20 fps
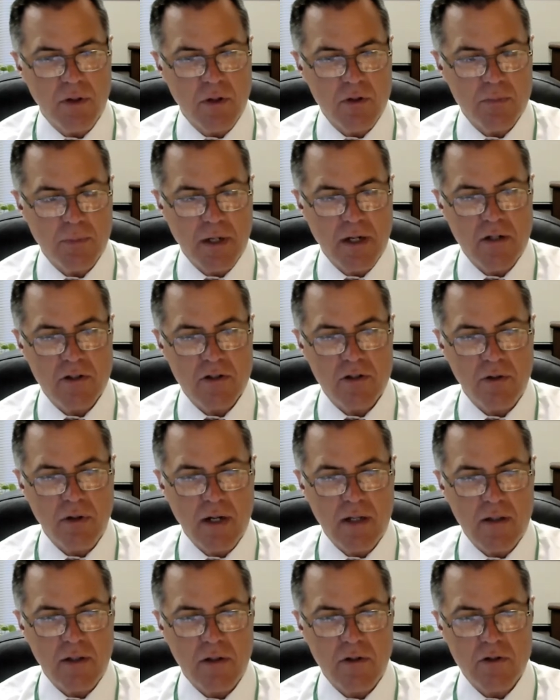those parents that are
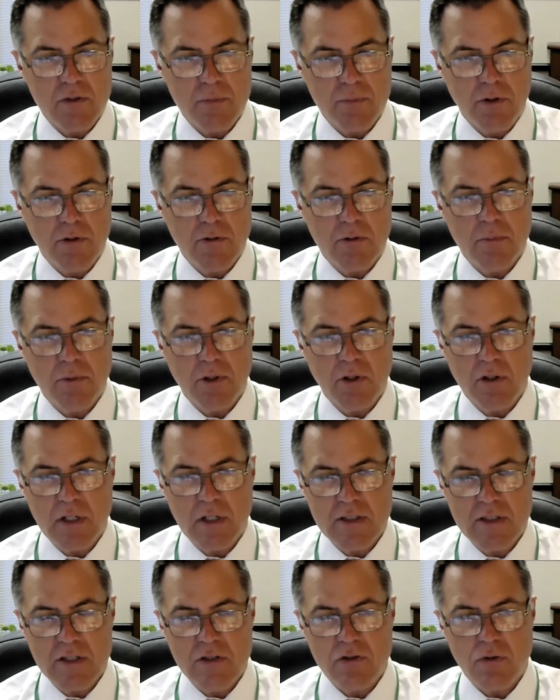out there, is the program going to
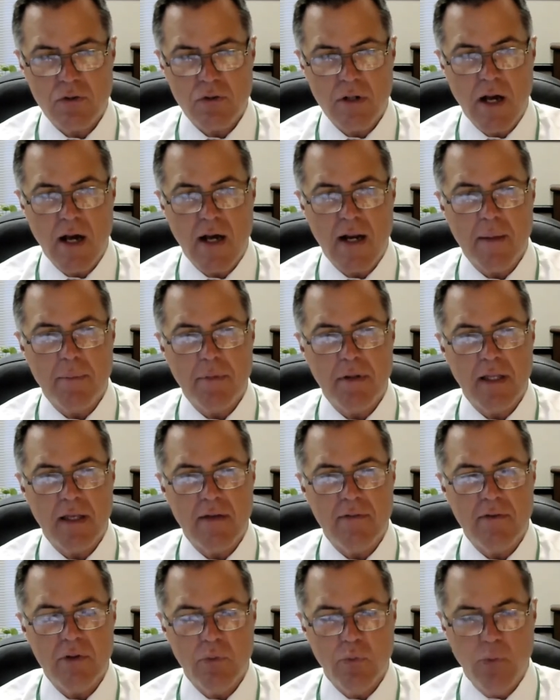exist or not? I
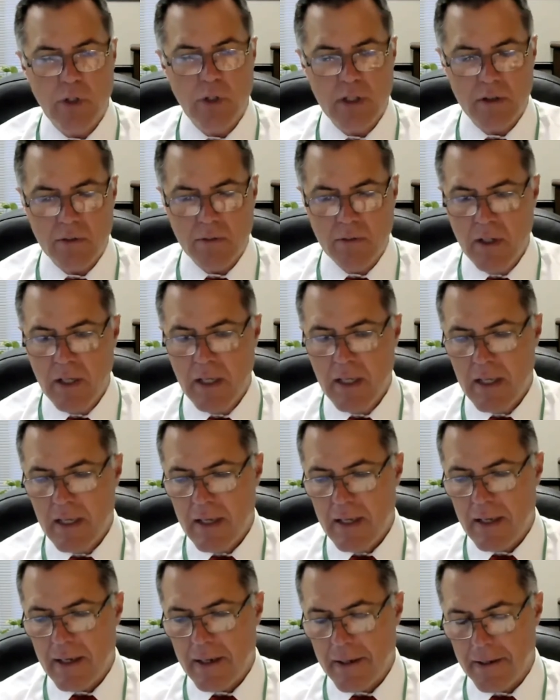believe it will.
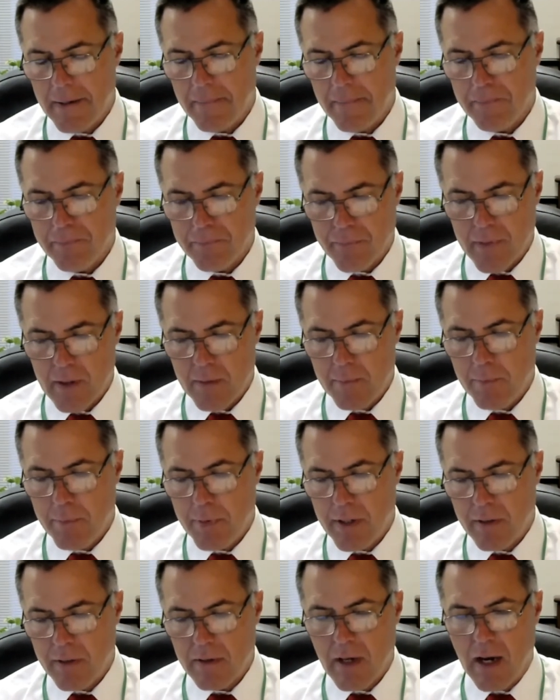
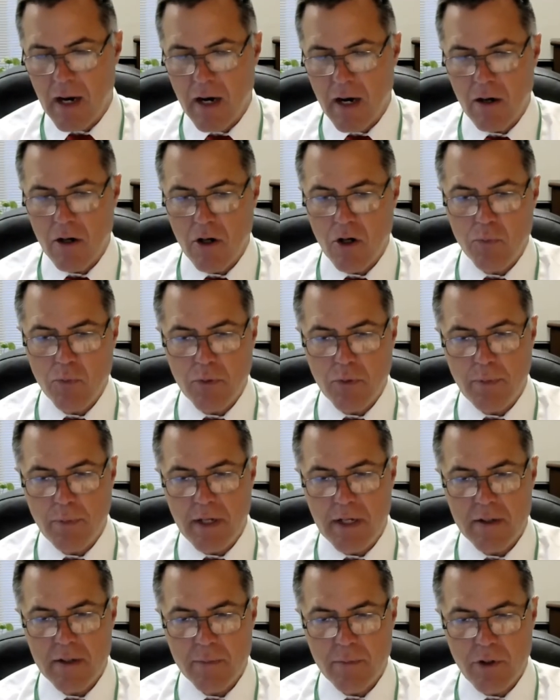But our hope would
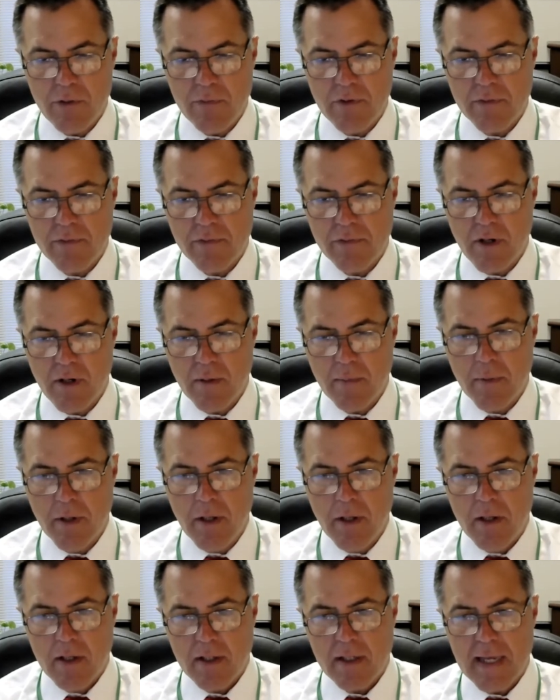be to move it from
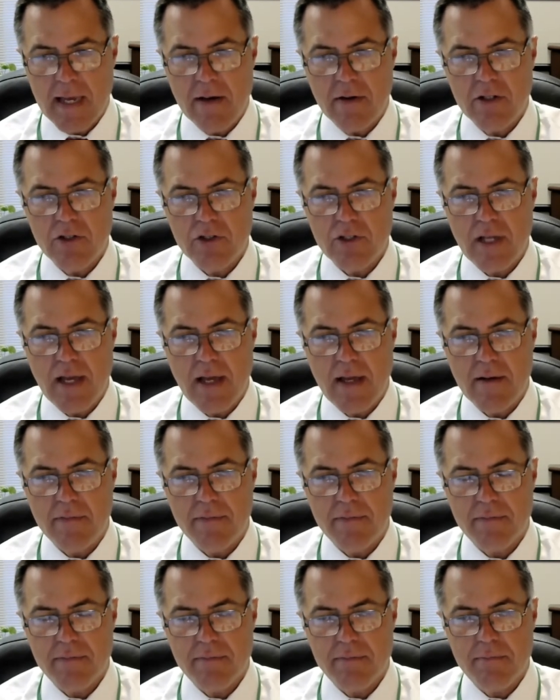county
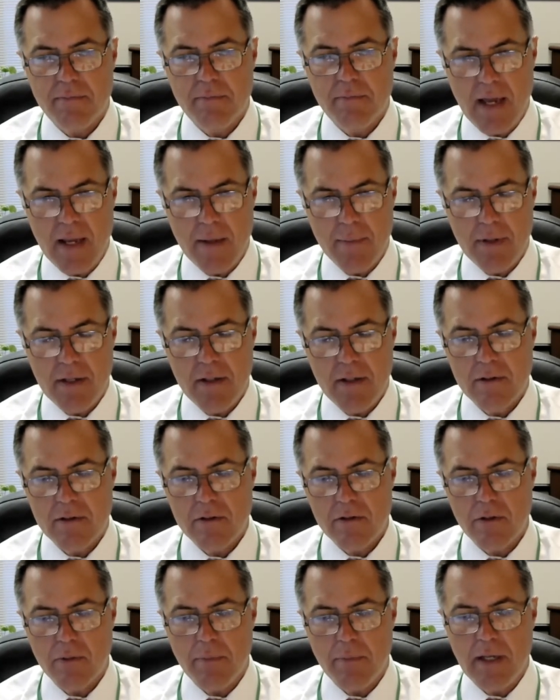staff, maybe,
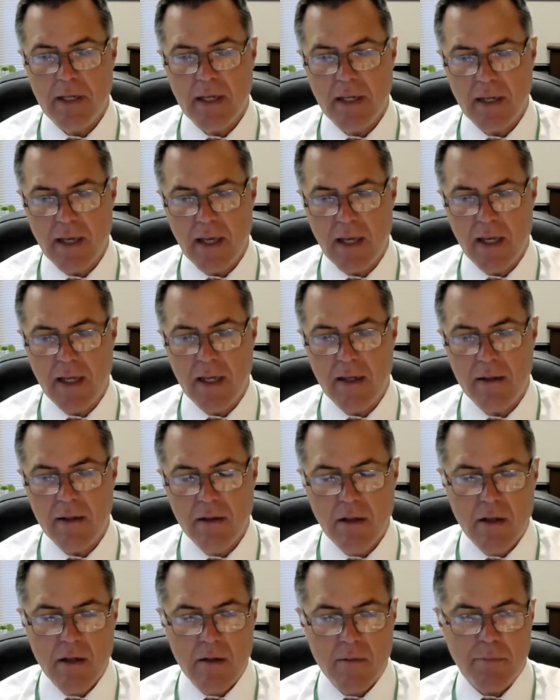to being a
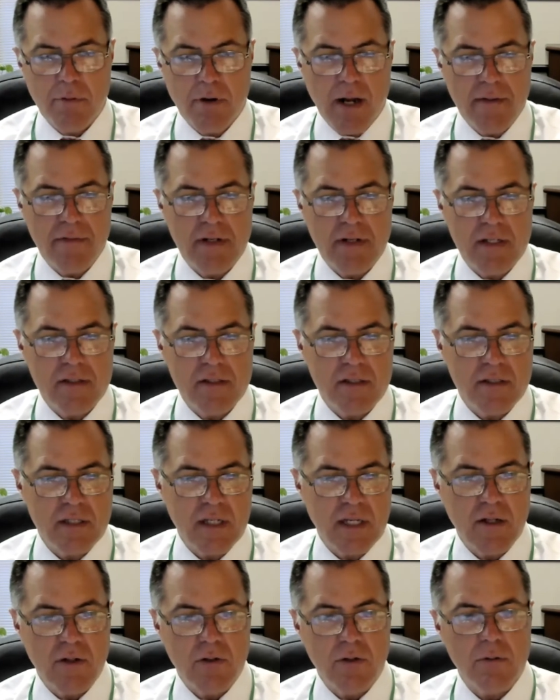private
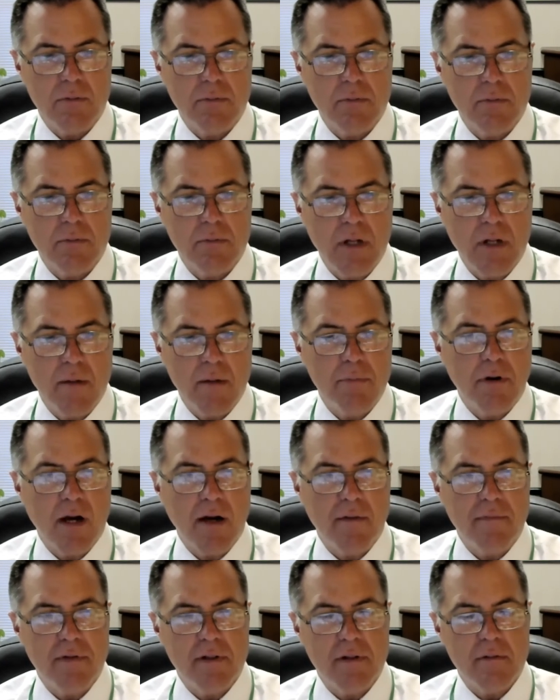entity or
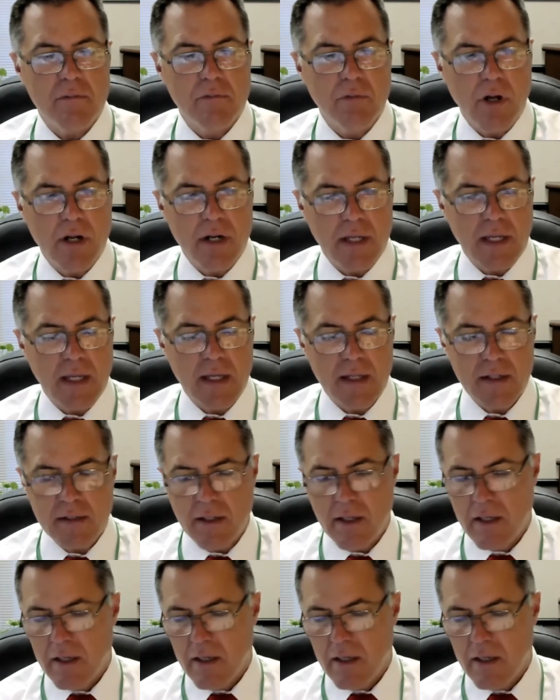nonprofit running it,